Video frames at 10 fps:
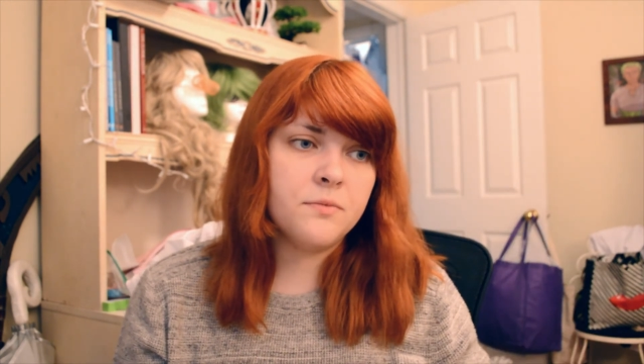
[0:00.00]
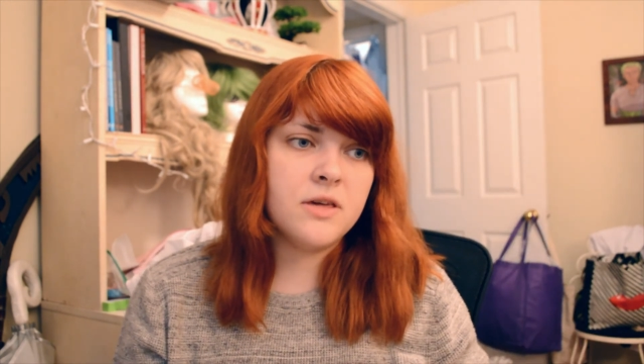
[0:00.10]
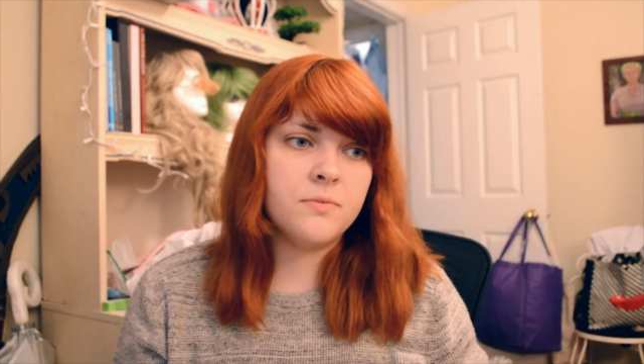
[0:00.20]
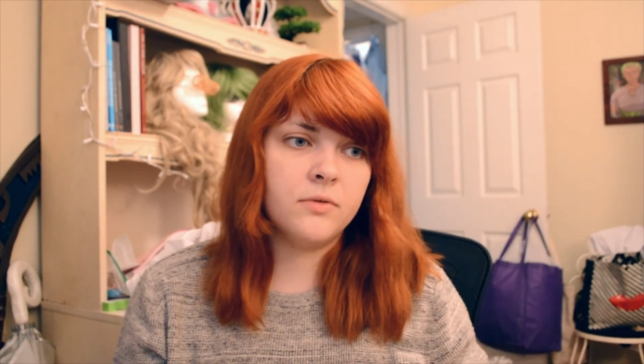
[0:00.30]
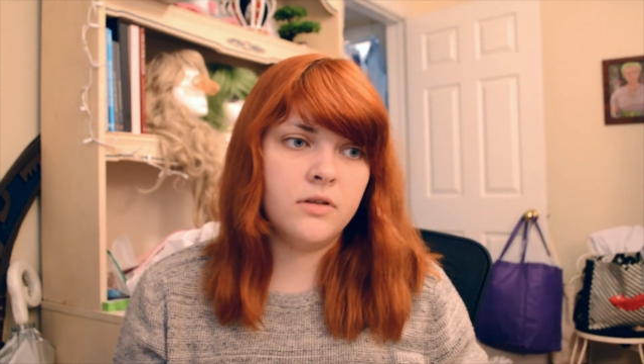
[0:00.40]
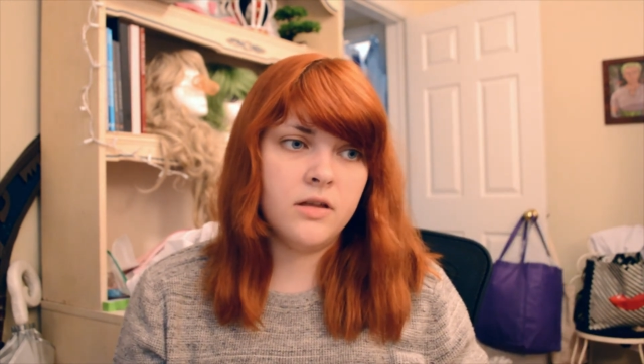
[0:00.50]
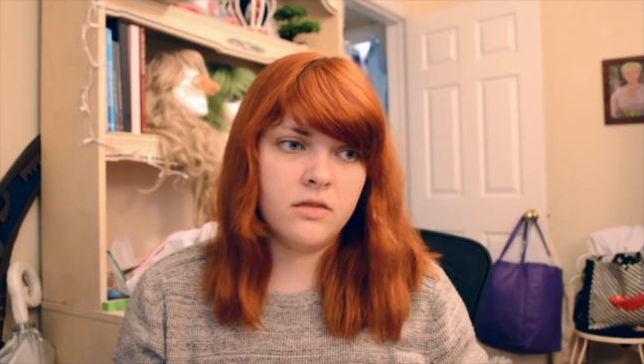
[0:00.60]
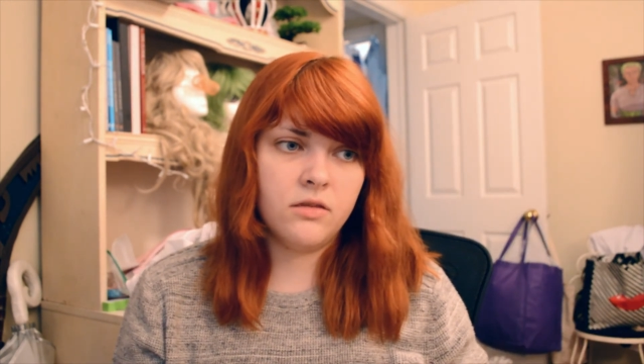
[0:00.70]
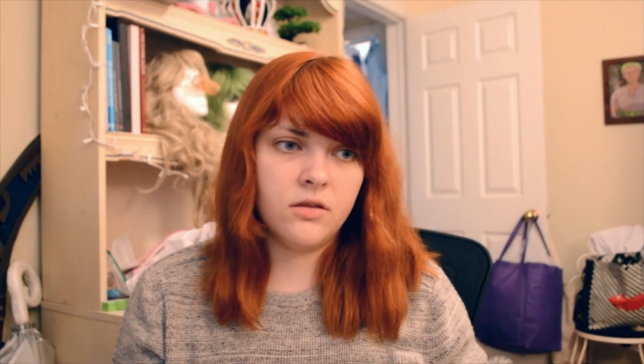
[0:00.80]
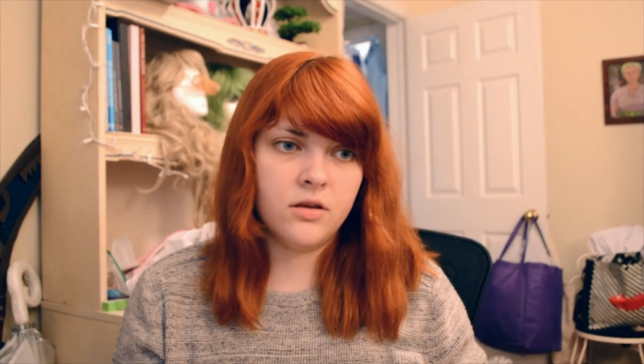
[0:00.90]
people
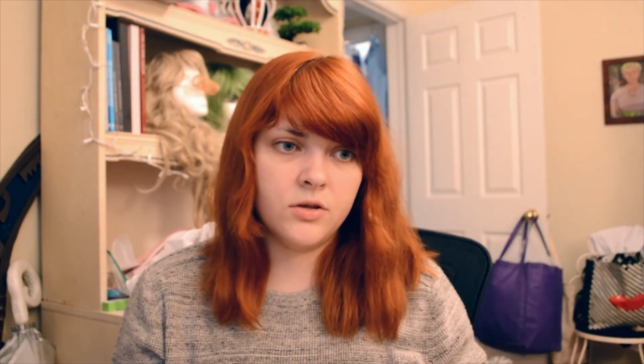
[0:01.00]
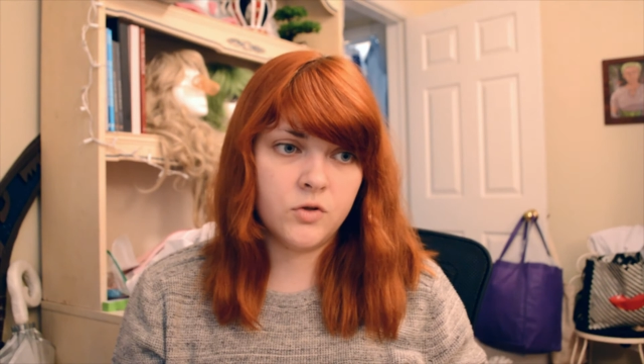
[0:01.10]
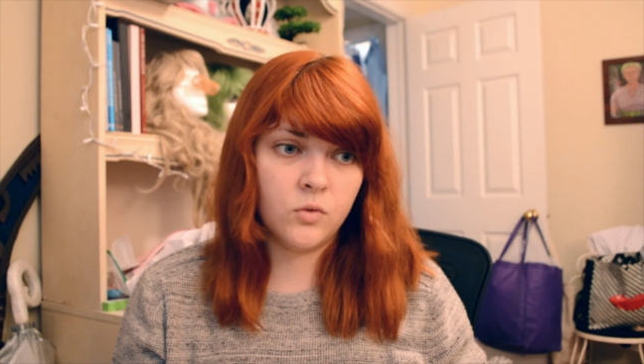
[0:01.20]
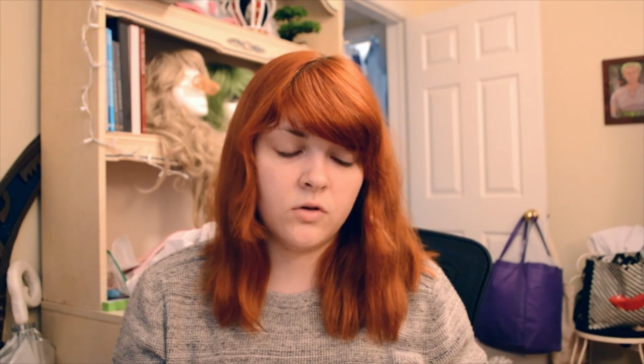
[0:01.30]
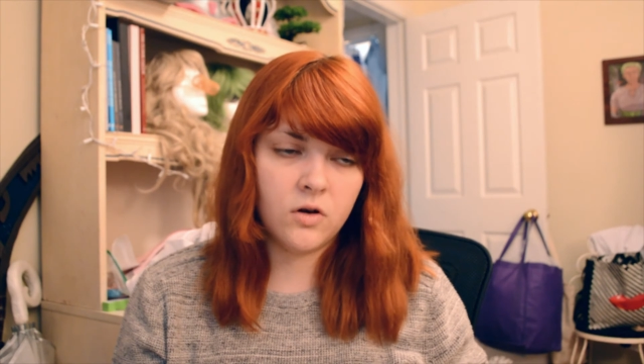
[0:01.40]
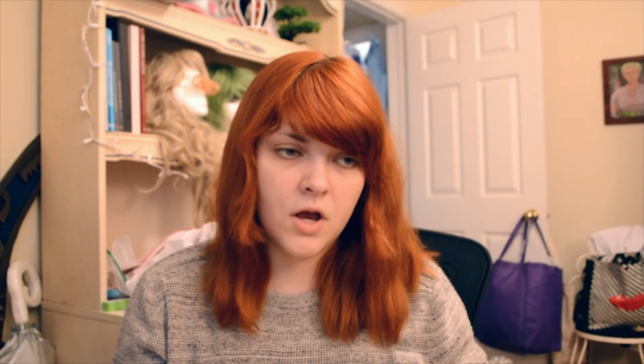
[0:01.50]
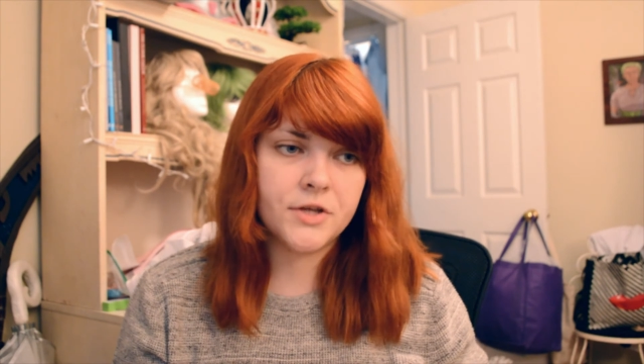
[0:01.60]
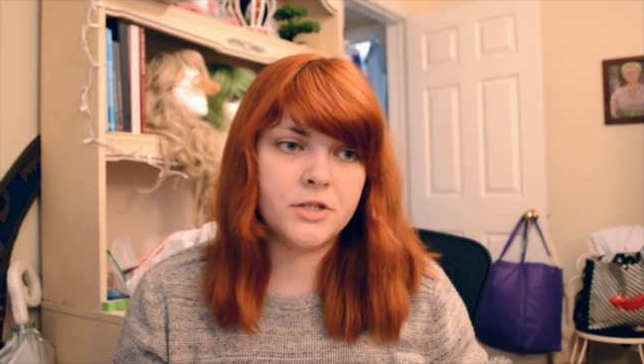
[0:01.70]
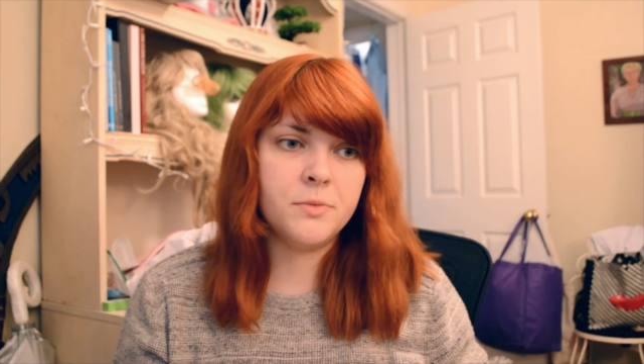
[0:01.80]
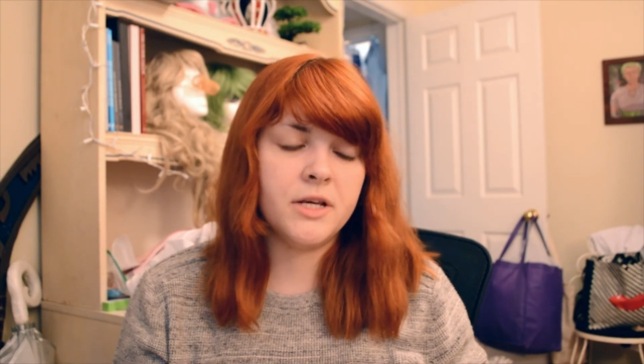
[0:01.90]
in the historical
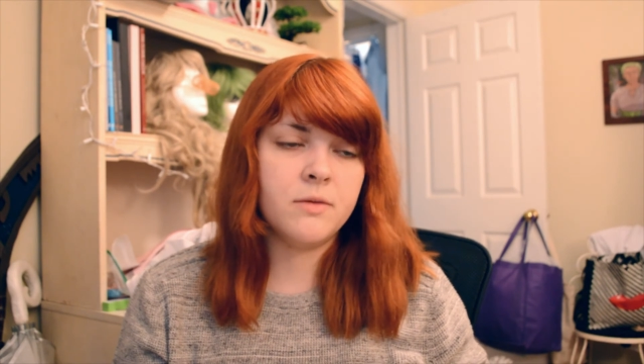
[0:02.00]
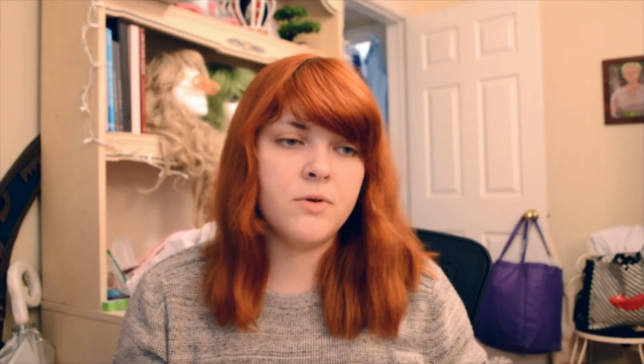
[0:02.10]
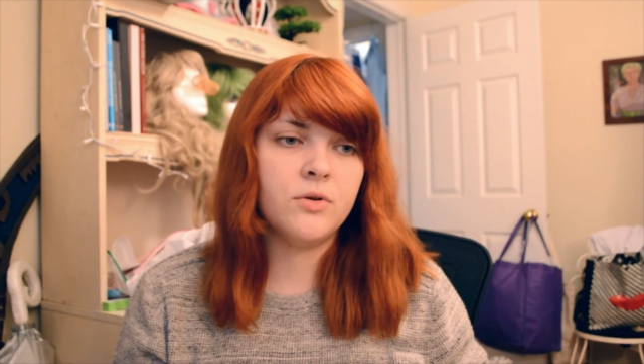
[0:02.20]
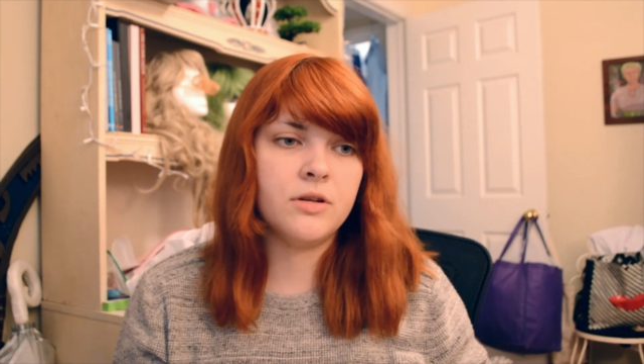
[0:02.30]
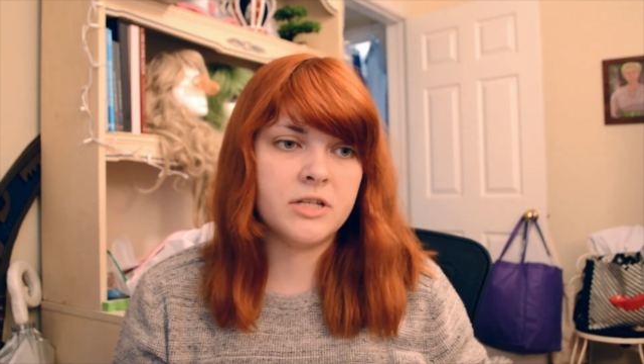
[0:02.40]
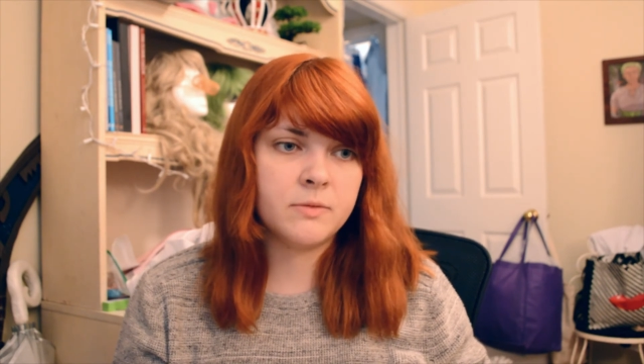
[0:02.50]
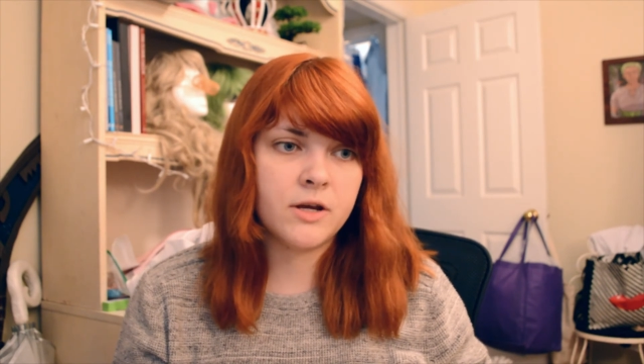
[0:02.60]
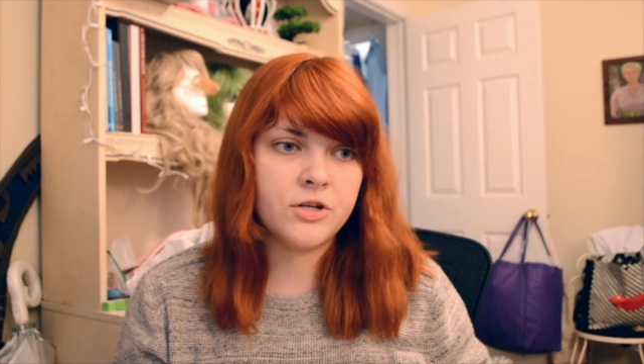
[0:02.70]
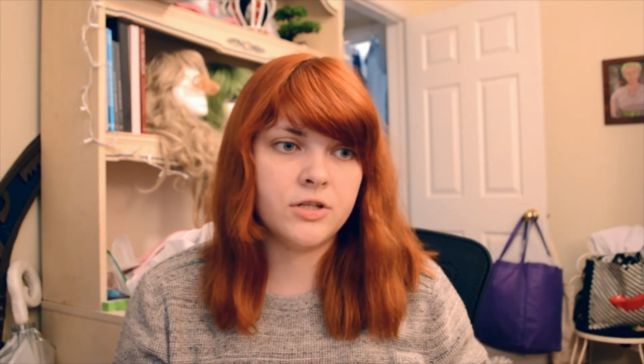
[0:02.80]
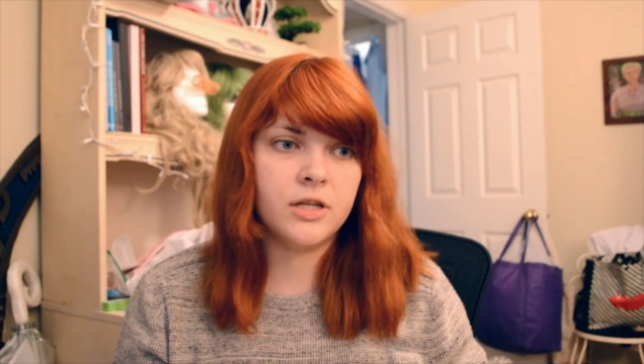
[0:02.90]
costuming community
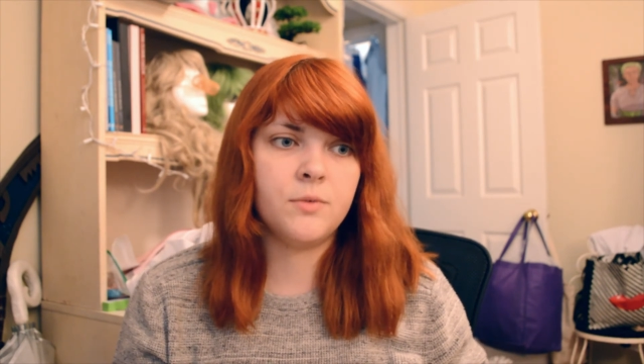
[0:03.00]
especially,